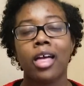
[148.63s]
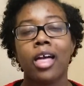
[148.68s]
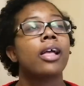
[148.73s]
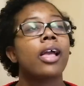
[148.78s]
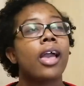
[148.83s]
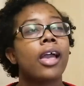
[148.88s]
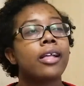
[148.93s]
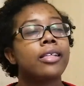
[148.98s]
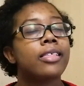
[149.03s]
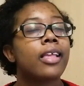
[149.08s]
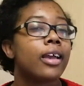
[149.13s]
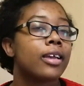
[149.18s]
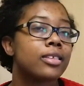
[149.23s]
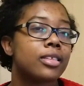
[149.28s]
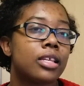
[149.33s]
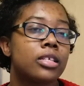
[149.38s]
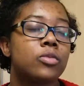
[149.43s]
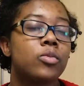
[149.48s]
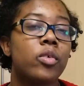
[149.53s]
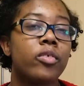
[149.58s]
And next,
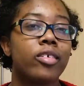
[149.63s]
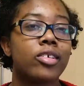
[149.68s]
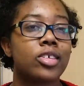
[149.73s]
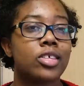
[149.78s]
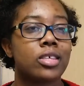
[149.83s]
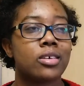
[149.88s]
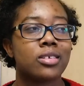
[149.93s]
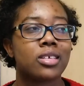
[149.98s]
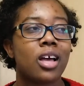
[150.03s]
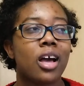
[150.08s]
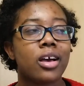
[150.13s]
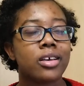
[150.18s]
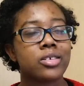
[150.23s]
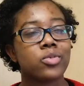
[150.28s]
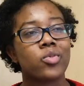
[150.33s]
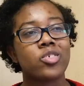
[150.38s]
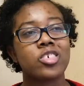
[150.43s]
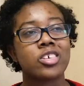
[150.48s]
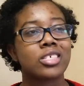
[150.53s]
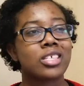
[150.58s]
let's move on to the sauce,
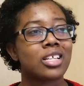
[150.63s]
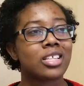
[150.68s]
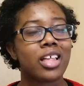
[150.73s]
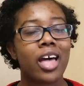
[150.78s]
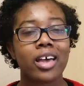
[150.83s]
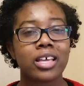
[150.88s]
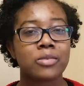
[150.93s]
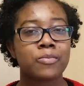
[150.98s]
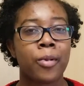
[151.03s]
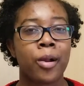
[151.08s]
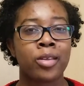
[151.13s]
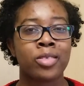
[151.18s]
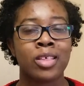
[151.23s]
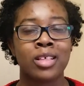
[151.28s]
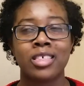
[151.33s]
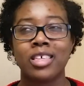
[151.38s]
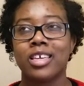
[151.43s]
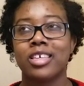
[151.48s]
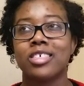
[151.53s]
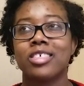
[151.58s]
which is the last part of
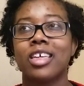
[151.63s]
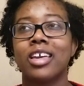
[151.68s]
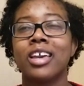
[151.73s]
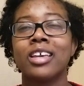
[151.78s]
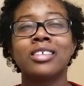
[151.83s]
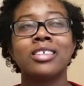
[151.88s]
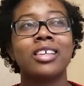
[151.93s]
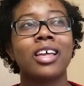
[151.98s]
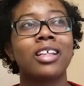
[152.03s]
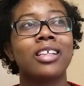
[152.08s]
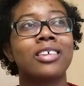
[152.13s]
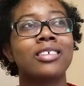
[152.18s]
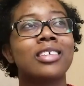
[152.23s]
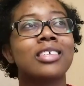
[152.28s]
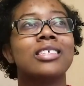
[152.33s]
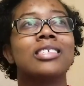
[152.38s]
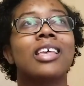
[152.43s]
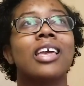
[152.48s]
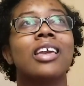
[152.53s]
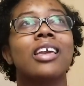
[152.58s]
the dish. Like I said, this
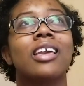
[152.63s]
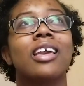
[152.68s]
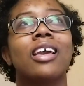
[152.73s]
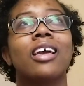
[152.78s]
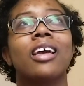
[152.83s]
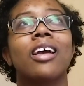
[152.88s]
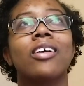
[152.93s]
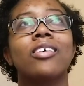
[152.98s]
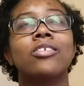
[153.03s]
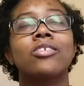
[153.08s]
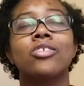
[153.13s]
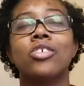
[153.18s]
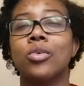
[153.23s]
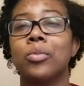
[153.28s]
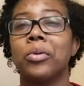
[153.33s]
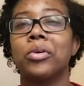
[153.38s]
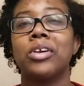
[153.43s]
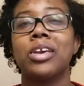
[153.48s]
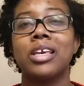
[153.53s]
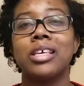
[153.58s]
is like
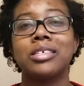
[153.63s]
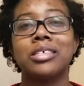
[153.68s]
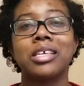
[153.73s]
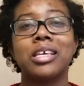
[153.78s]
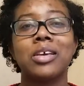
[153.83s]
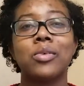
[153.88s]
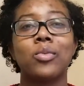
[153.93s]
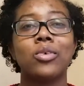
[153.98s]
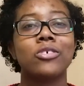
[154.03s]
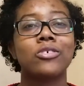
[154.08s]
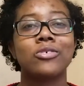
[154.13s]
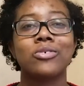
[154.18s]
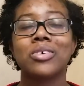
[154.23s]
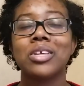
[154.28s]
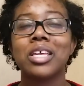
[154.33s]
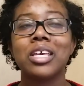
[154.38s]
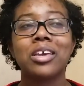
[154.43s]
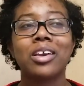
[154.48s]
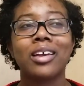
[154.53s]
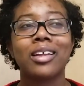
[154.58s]
super easy, which is
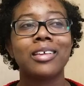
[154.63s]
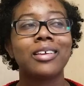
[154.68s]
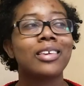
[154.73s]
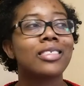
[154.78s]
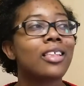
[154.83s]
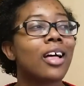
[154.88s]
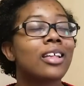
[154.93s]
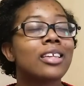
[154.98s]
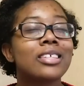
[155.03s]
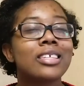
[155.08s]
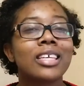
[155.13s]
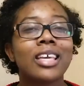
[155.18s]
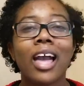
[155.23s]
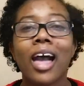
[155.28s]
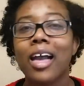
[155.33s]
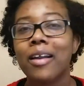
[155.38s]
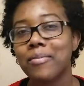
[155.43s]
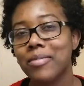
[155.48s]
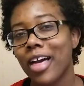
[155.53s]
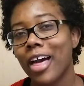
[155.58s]
really good because honestly,
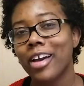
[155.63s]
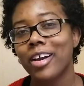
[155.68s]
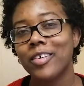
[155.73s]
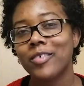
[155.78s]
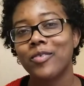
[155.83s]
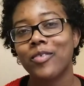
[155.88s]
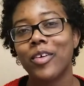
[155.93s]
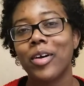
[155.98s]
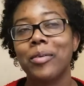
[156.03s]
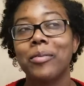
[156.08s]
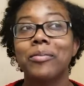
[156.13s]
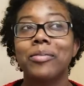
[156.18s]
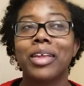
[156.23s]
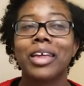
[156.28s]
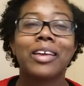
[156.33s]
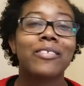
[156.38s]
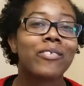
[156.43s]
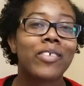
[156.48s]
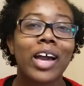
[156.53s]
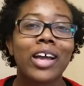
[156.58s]
I'm tired from
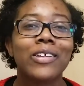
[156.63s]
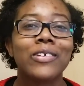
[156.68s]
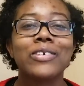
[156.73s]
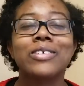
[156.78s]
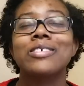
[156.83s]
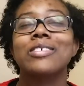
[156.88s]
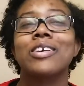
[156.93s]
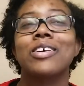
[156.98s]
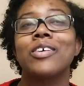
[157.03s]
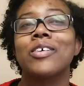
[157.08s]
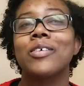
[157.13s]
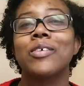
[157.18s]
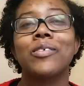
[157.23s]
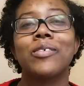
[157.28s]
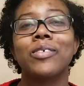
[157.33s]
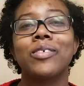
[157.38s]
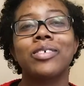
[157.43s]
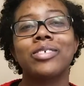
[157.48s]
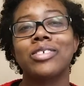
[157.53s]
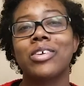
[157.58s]
like finals too,
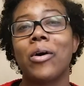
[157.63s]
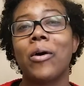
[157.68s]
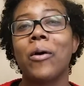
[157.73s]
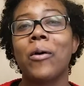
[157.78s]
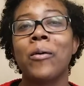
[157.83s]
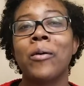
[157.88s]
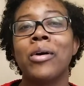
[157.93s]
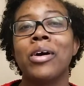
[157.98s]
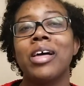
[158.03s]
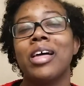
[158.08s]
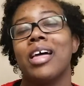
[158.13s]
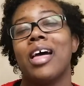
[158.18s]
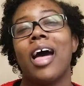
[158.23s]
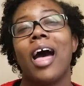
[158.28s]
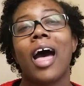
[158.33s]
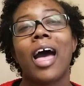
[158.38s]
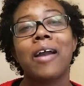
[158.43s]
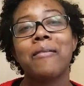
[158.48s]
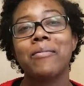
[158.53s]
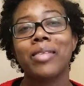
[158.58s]
so
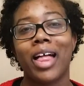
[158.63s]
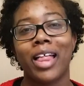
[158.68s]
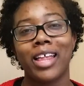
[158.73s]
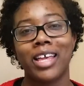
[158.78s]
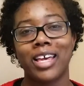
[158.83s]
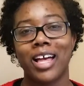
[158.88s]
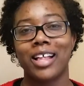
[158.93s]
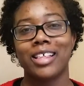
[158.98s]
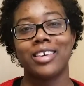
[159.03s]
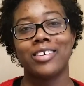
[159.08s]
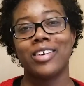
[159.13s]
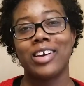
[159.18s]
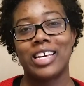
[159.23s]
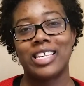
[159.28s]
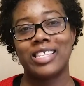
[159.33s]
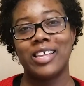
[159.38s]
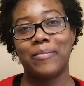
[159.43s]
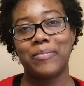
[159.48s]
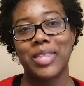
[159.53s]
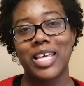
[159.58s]
I'm glad I got to cook
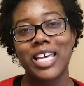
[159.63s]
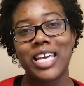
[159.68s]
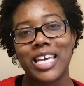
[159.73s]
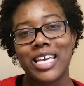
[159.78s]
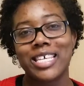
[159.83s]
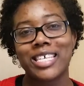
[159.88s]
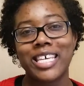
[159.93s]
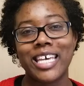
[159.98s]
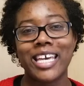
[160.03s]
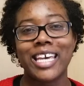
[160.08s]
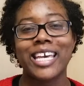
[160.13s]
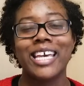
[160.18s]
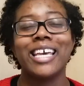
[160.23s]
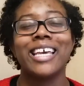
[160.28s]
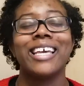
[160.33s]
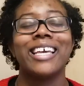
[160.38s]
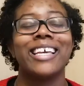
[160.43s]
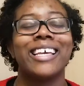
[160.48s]
something easy.